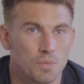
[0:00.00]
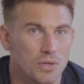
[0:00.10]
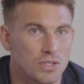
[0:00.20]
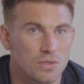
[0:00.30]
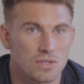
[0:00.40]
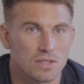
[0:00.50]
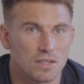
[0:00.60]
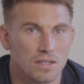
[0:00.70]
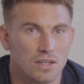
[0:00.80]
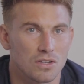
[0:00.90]
produce
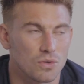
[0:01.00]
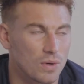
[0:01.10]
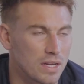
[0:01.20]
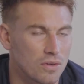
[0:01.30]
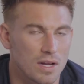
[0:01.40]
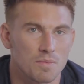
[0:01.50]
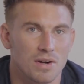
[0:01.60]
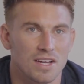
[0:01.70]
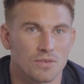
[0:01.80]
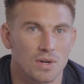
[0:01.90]
a great
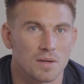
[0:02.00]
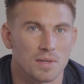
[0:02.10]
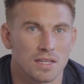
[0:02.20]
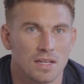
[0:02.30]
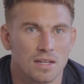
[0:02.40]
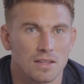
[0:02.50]
brand of rugby,